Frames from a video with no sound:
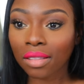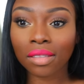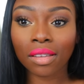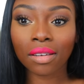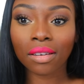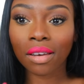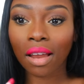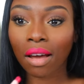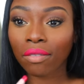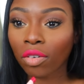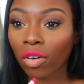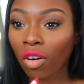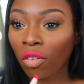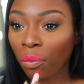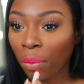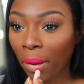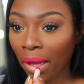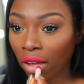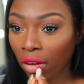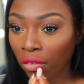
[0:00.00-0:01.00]
The level
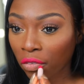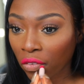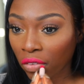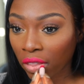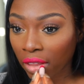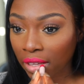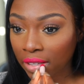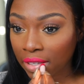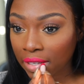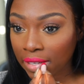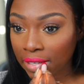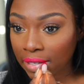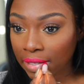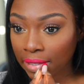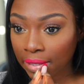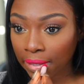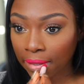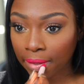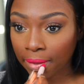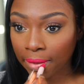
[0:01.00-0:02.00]
of payoff on this is
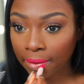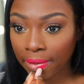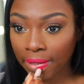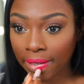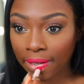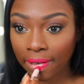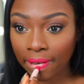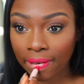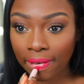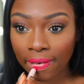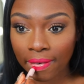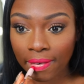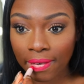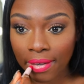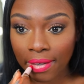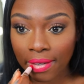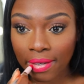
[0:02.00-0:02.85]
so real.